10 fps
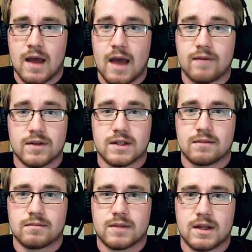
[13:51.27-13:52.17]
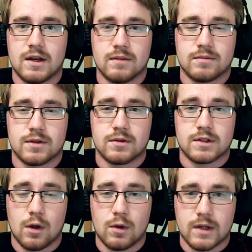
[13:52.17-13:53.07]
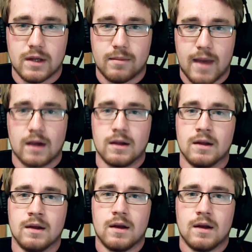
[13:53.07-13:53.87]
having to kill them so slowly in battle.